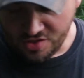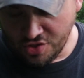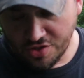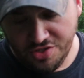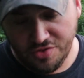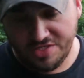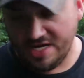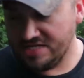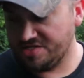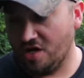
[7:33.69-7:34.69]
You can do
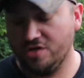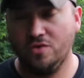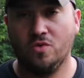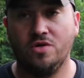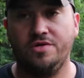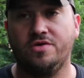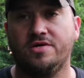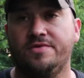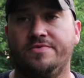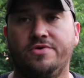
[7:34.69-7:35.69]
tests all you want. You
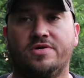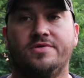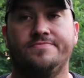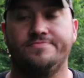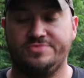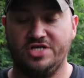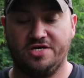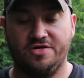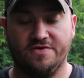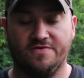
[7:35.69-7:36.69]
can
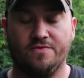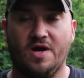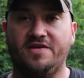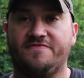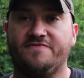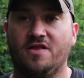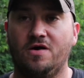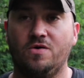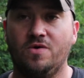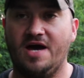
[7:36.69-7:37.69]
check your rate of
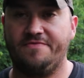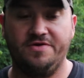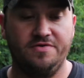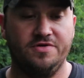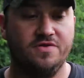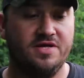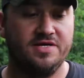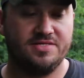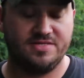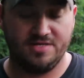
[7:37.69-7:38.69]
flow after you do
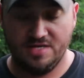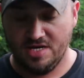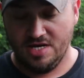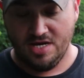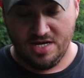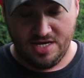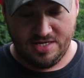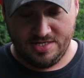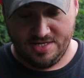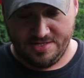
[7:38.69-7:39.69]
this,
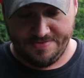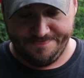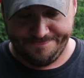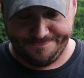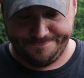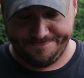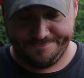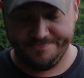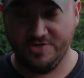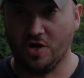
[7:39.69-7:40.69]
and
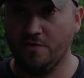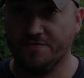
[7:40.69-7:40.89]
go